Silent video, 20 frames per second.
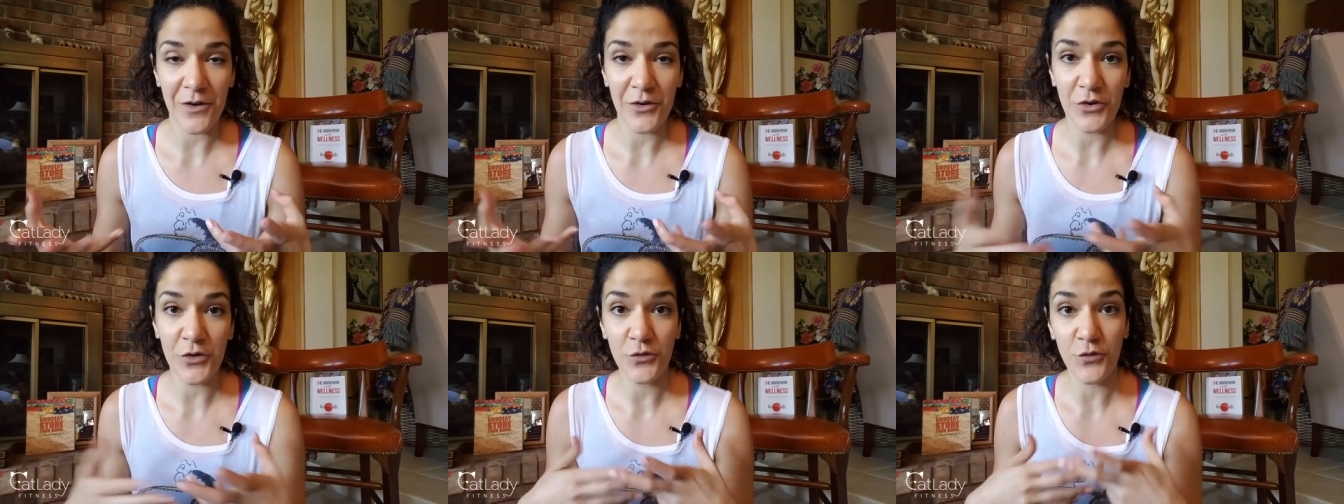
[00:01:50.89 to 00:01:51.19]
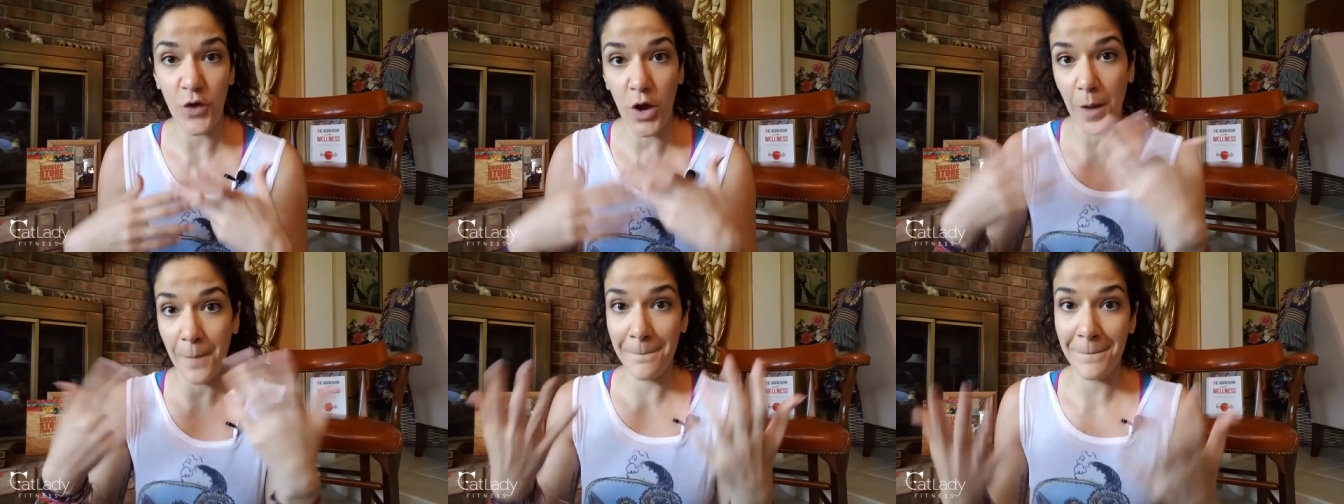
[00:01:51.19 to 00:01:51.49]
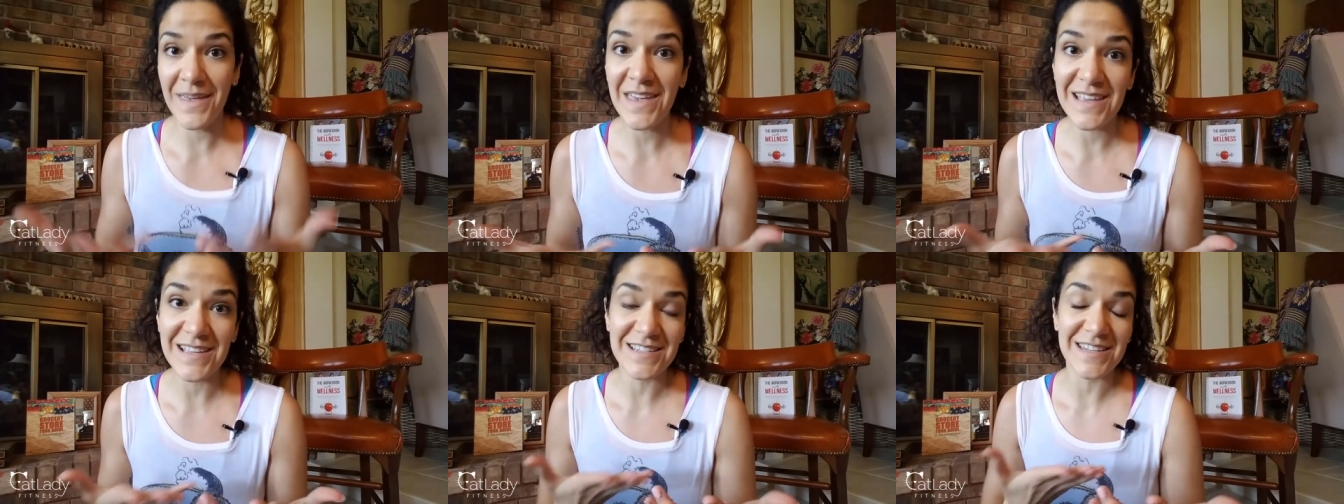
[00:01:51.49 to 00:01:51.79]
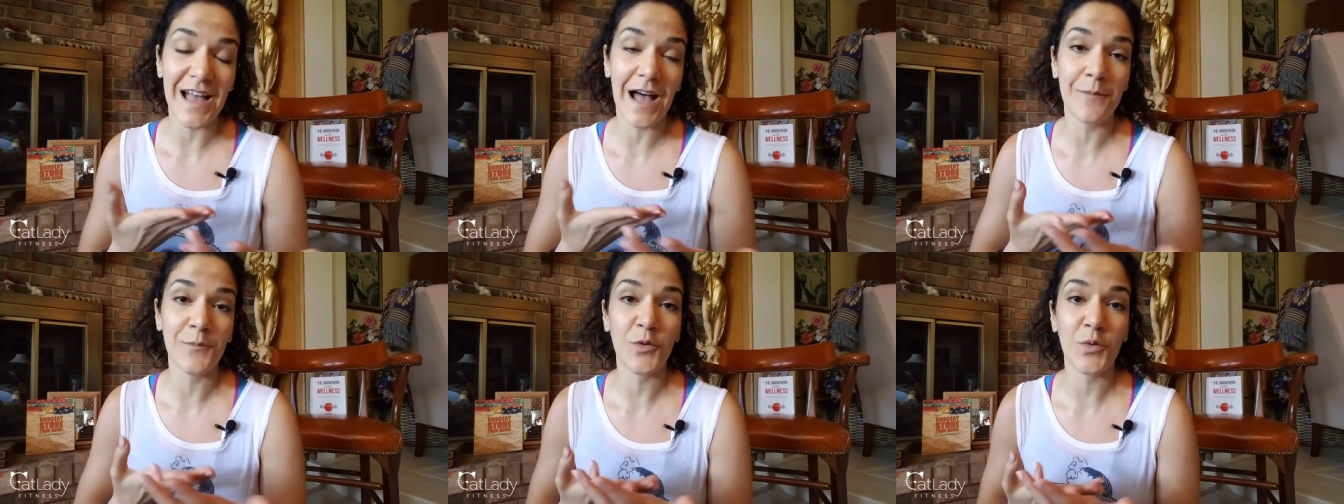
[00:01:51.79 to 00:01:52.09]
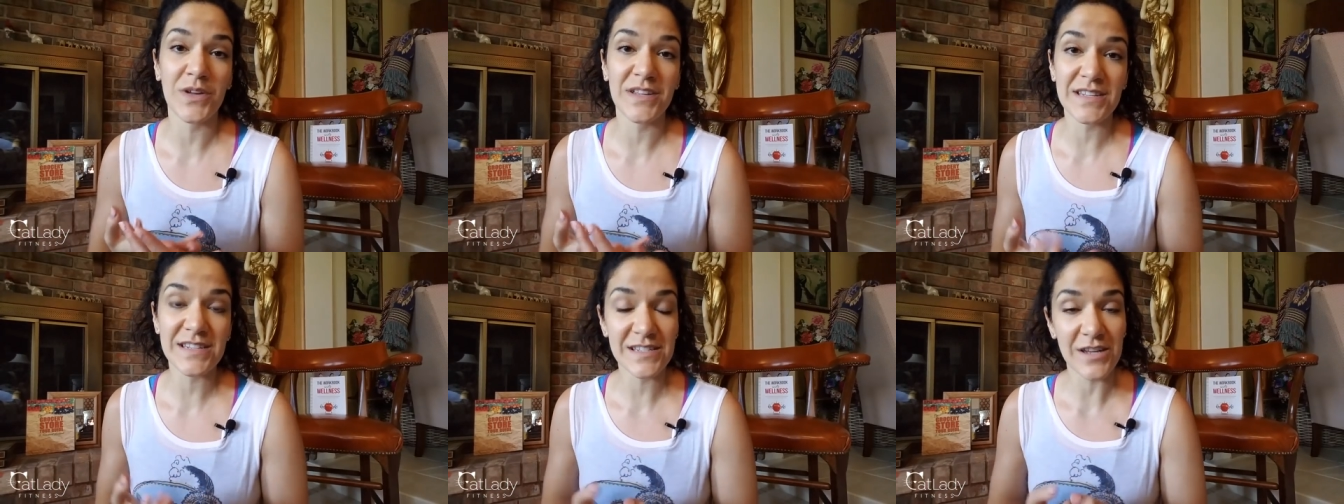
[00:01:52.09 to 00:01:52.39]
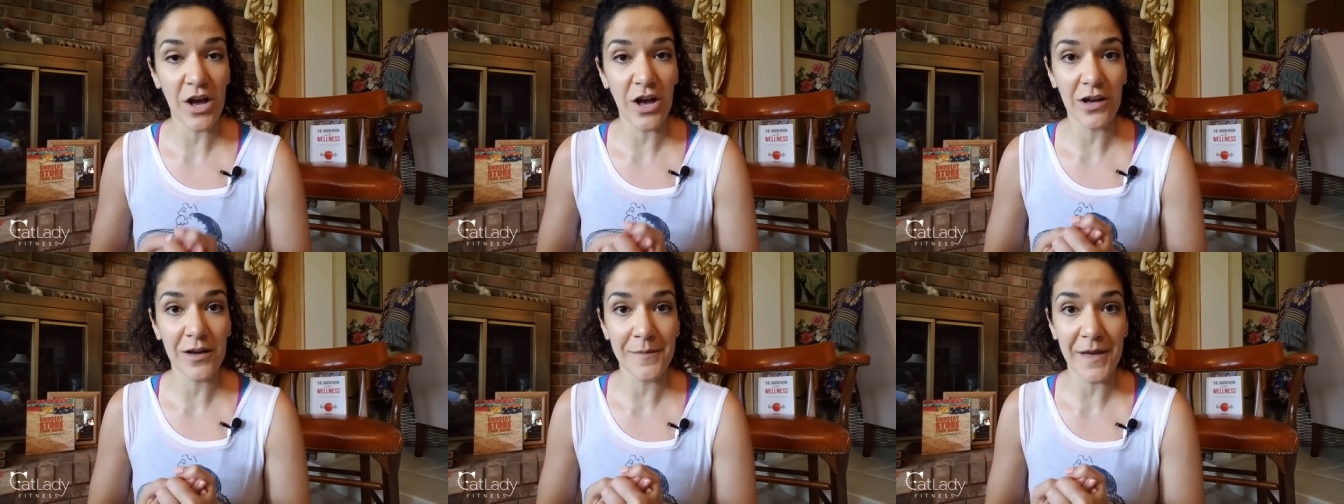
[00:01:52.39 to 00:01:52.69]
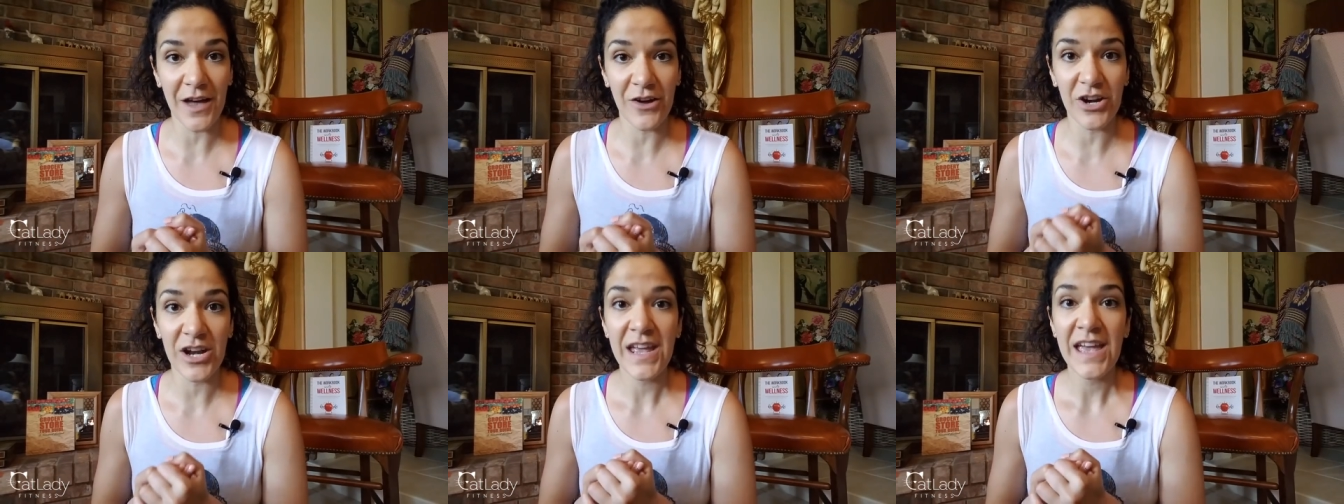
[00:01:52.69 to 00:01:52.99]
or raw meat I'm going to talk
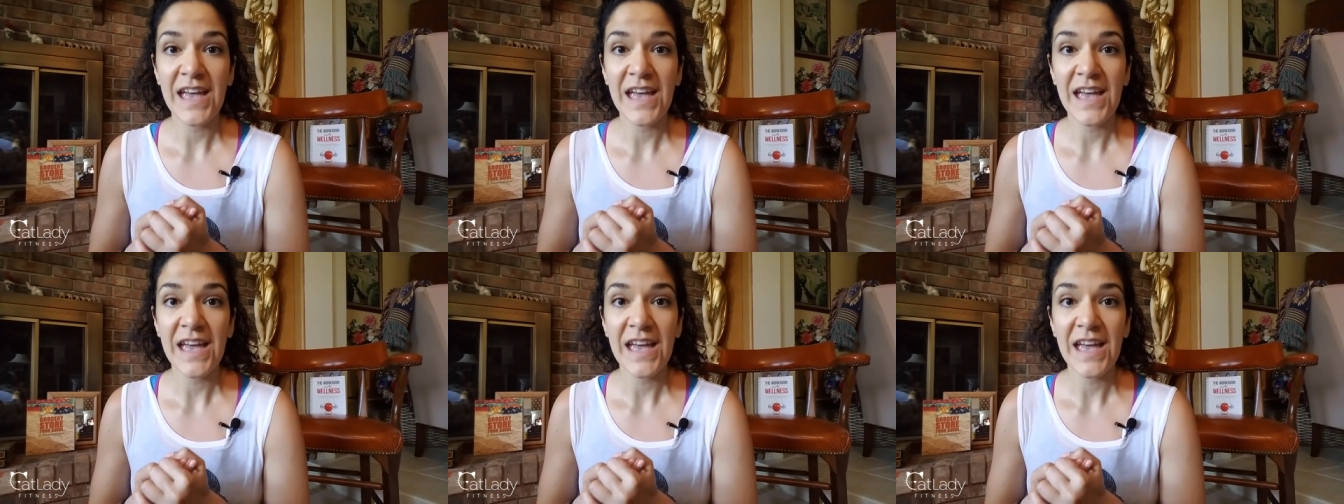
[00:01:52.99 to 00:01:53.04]
about,